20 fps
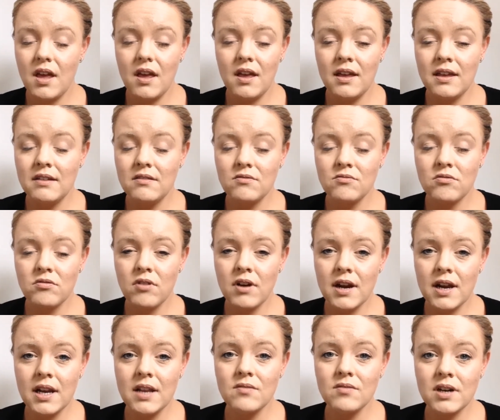It
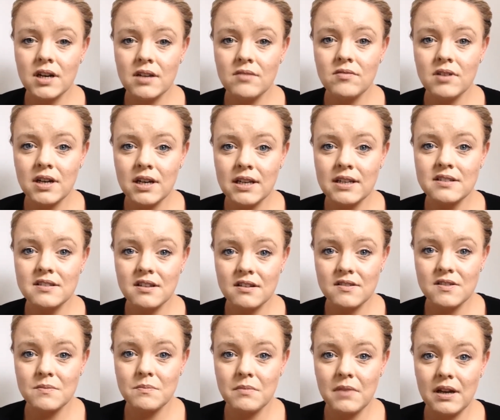really
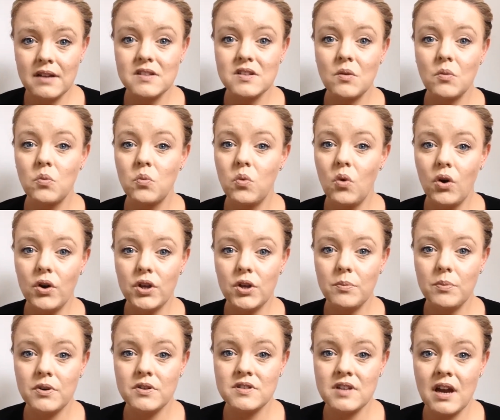doesn't matter what you
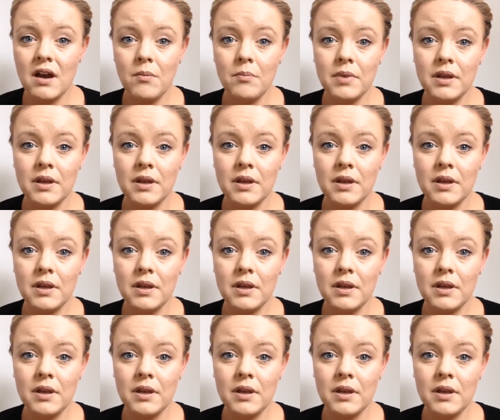put down,